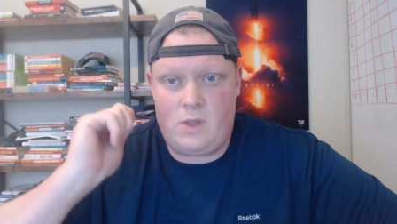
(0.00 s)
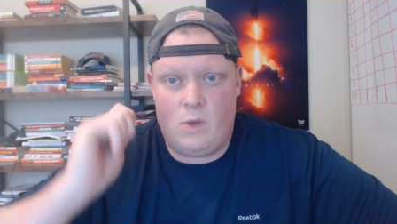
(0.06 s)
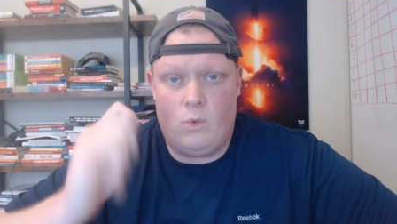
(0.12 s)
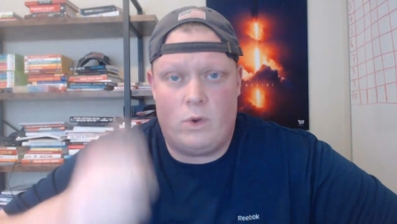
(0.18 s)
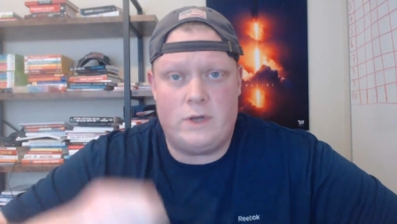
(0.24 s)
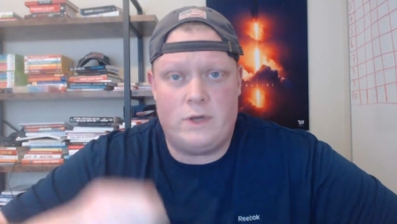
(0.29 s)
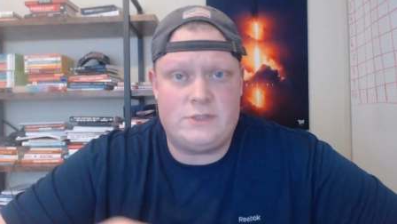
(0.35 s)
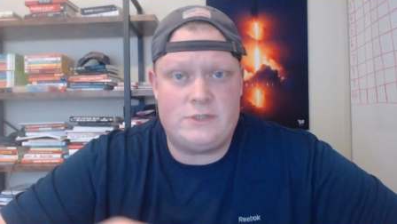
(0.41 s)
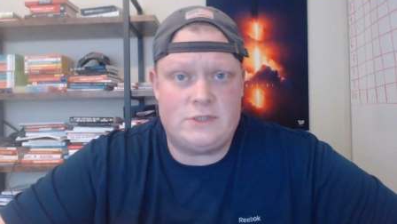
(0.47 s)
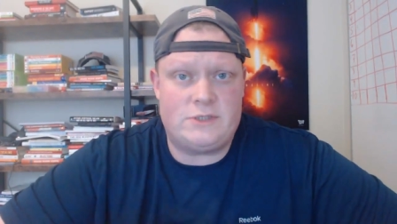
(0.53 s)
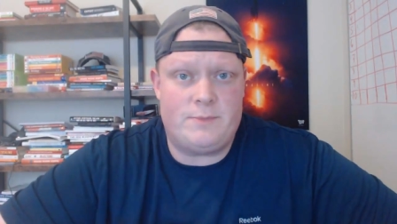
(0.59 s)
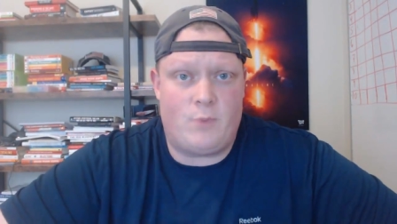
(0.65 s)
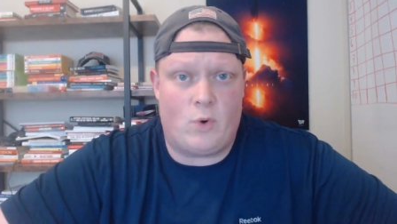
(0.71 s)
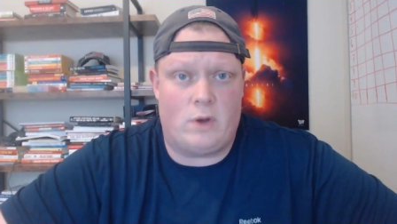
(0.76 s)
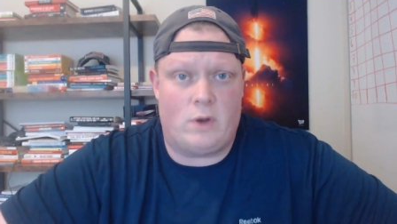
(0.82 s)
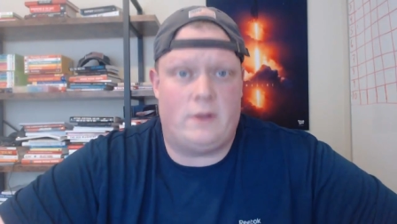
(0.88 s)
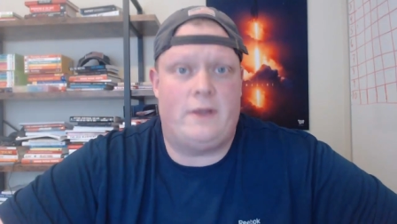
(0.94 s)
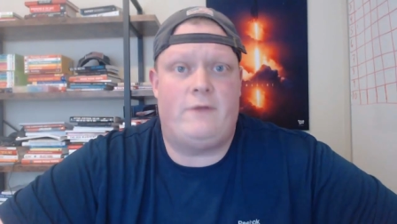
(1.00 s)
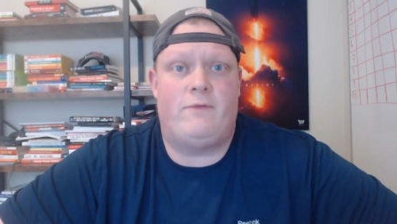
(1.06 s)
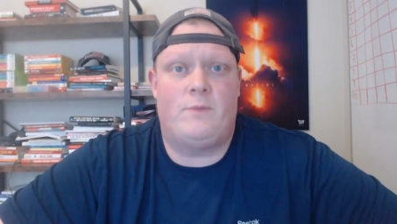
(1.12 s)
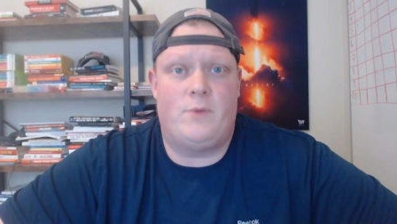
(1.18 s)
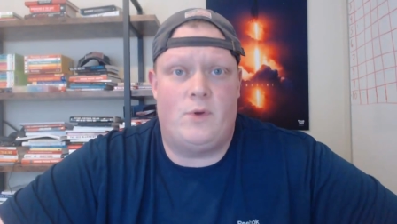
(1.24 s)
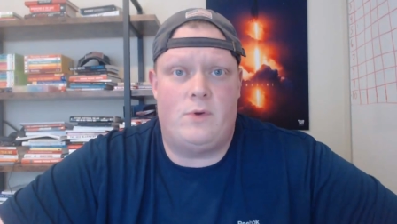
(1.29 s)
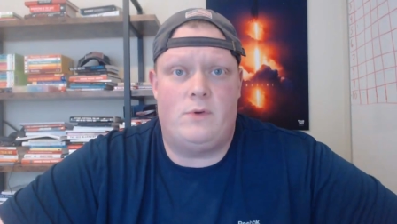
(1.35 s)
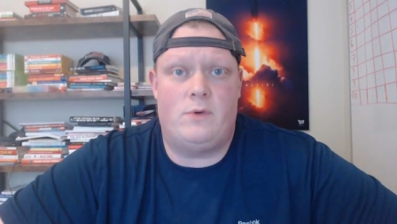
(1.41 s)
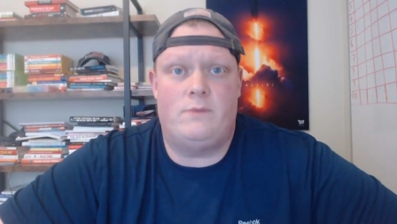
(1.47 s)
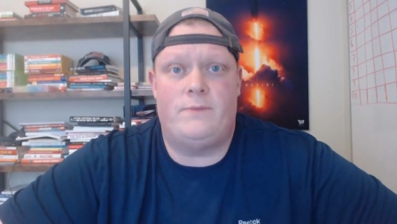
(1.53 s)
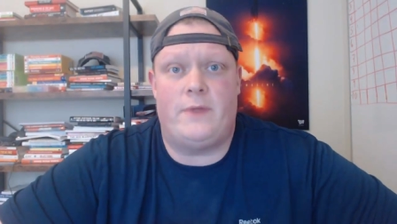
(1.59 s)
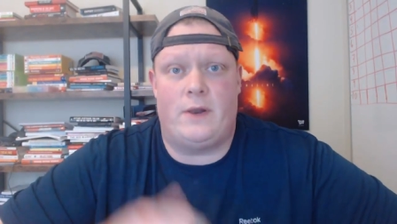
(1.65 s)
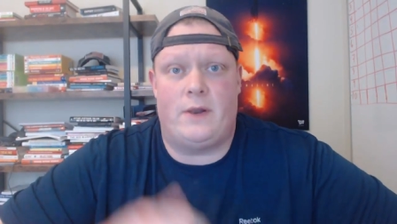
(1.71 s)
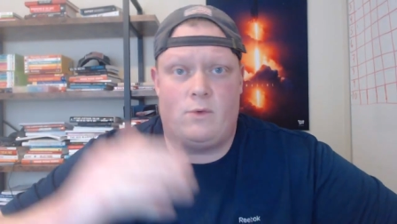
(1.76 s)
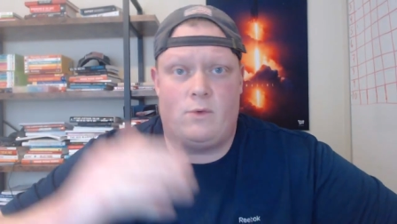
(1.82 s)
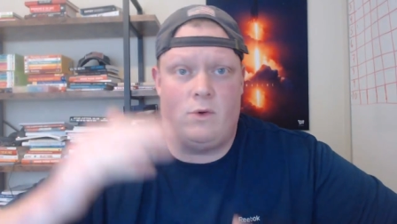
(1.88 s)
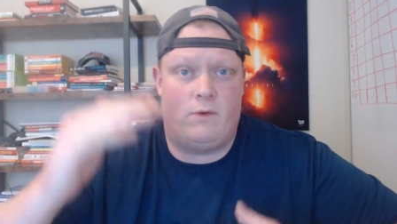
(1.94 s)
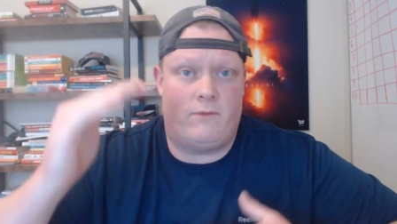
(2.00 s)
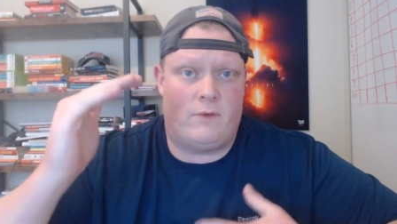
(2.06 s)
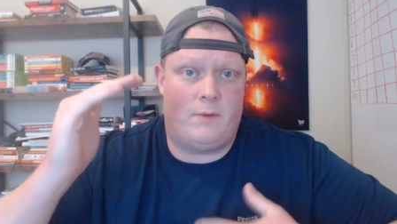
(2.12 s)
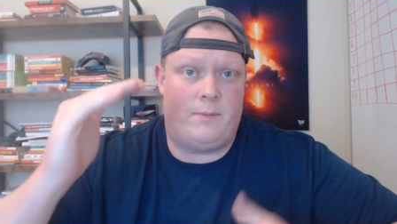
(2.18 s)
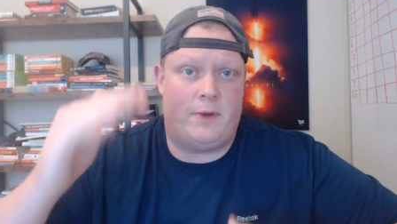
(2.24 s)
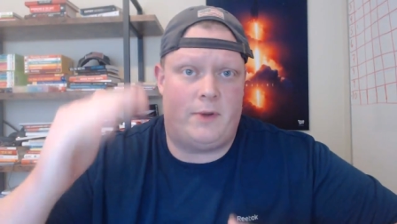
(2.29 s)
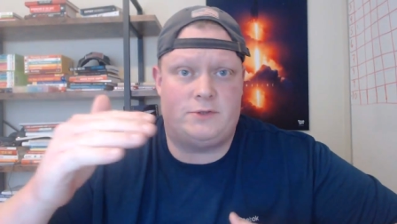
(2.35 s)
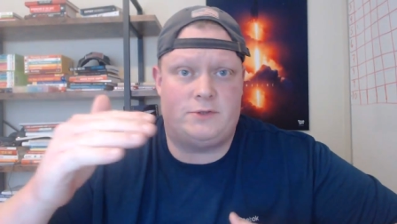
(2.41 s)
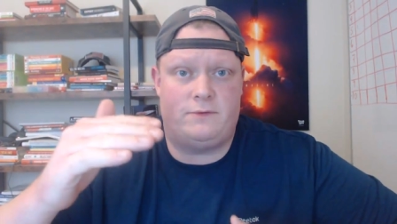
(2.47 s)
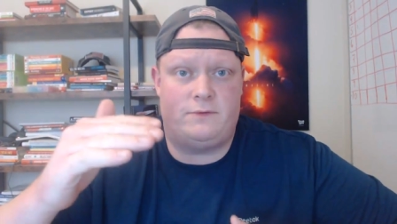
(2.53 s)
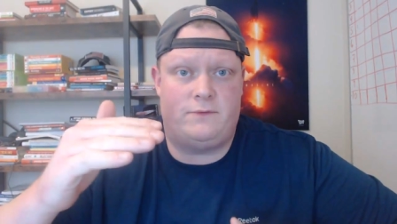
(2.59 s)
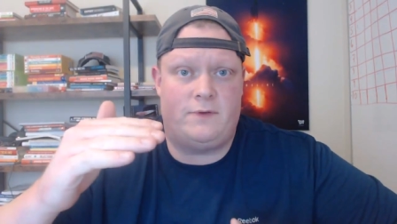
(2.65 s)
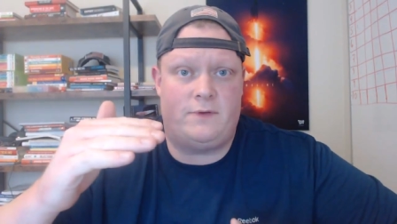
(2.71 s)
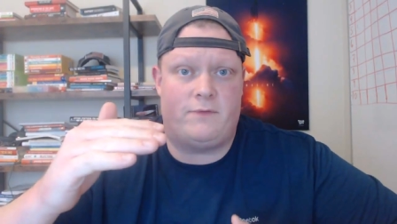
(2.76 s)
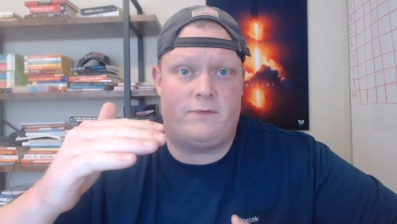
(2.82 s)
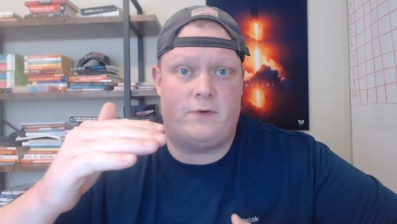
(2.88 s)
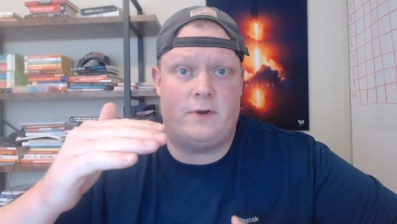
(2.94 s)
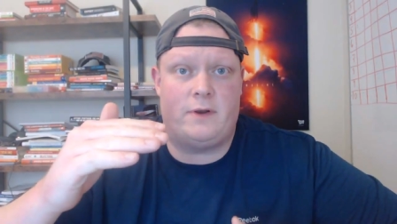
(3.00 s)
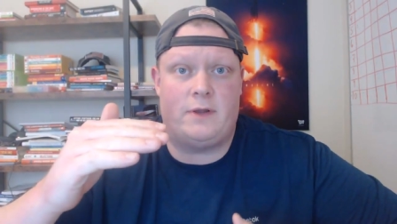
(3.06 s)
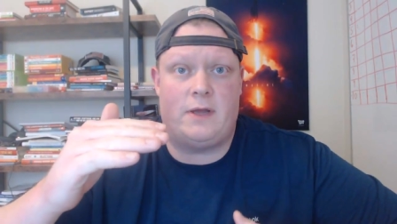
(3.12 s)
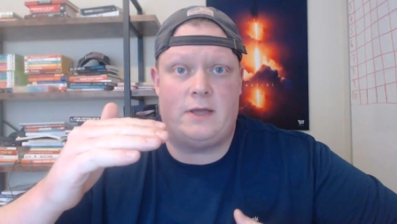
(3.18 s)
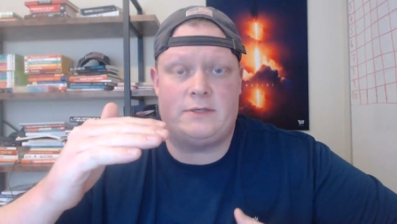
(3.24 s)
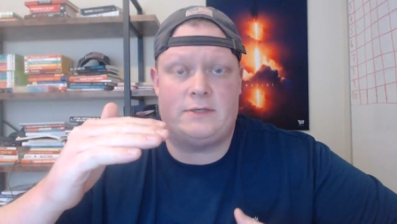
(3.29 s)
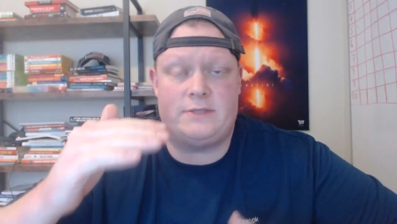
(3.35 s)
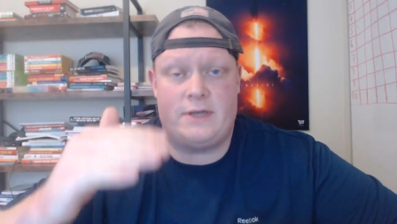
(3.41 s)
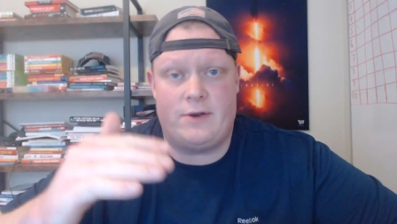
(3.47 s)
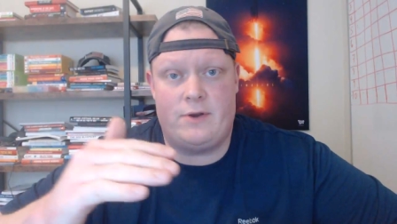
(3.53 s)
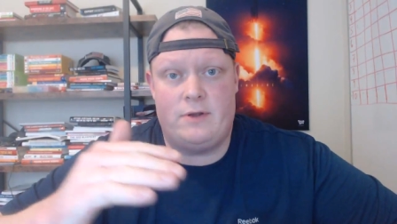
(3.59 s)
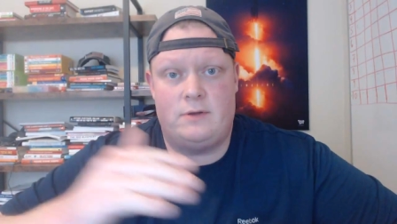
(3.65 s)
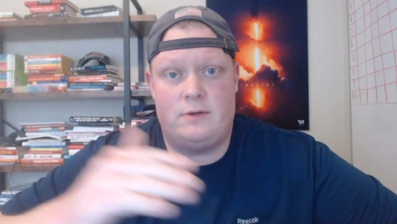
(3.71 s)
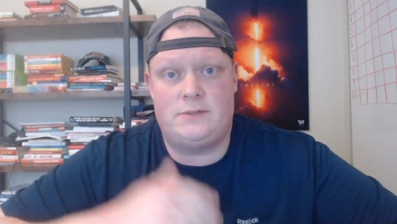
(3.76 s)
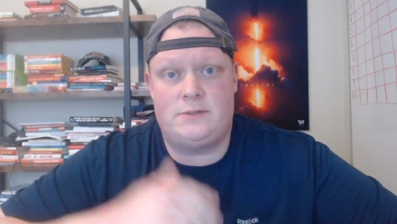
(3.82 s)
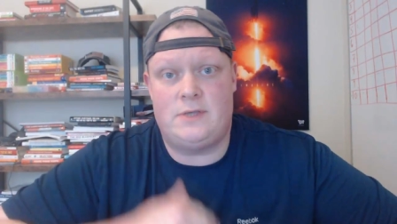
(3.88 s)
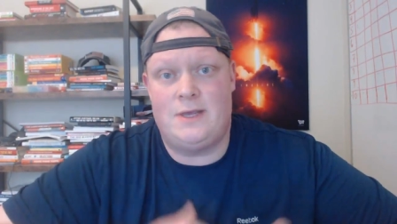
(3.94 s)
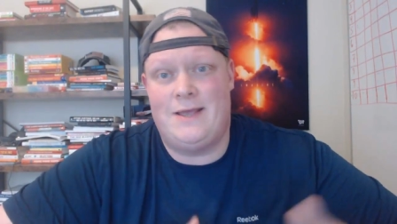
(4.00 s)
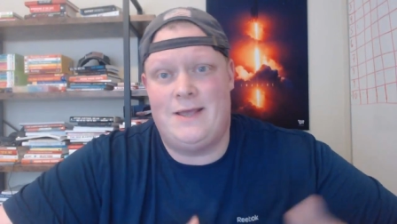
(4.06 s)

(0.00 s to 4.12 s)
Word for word: One is a support link from Google that'll go over a bunch of different uh, scenarios.